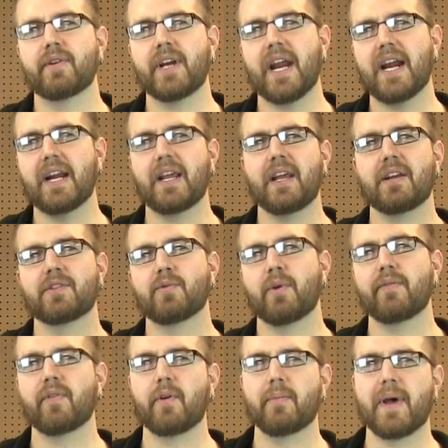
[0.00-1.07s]
380
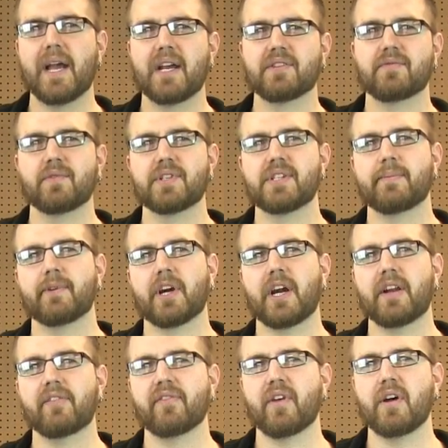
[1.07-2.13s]
20 volt max
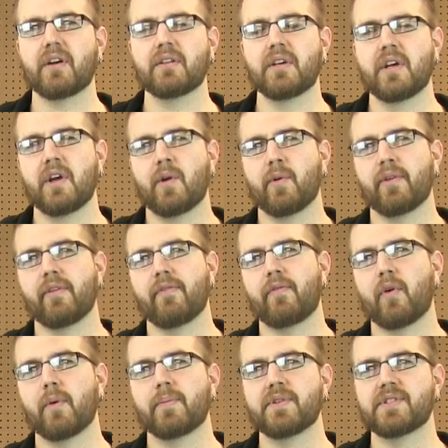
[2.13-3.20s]
reciprocating saw with a
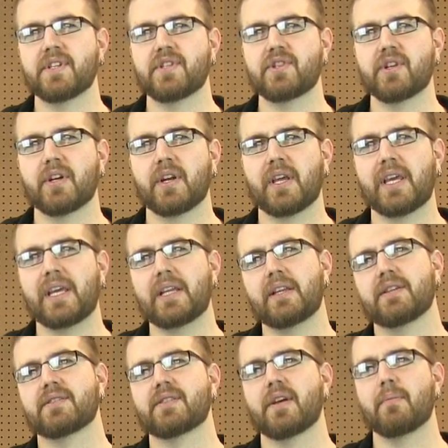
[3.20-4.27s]
four position
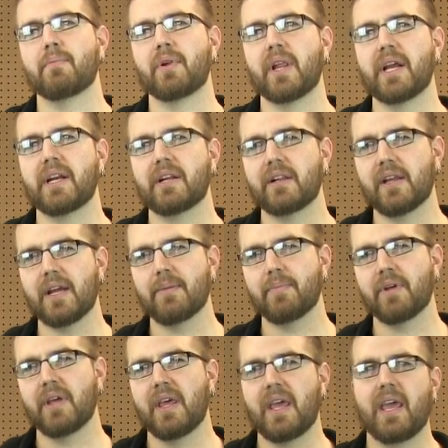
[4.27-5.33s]
keyless blade clamp
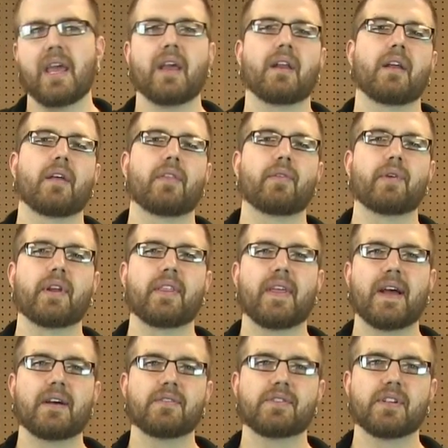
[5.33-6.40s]
and a
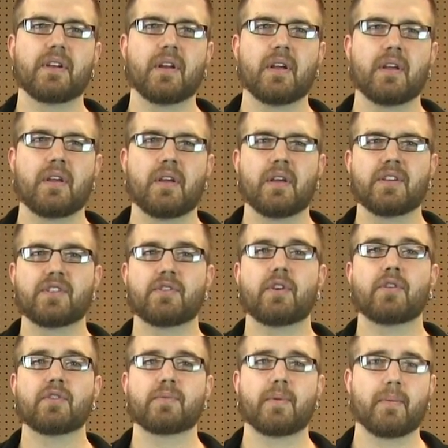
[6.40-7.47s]
3000
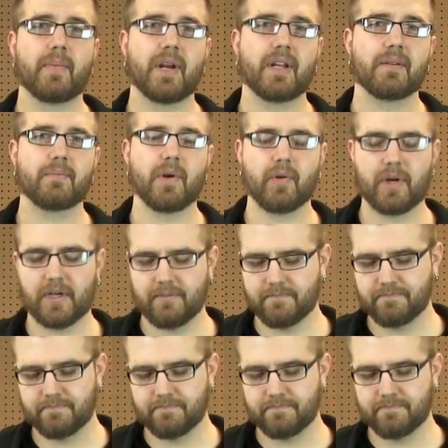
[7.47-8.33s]
strokes per minute motor.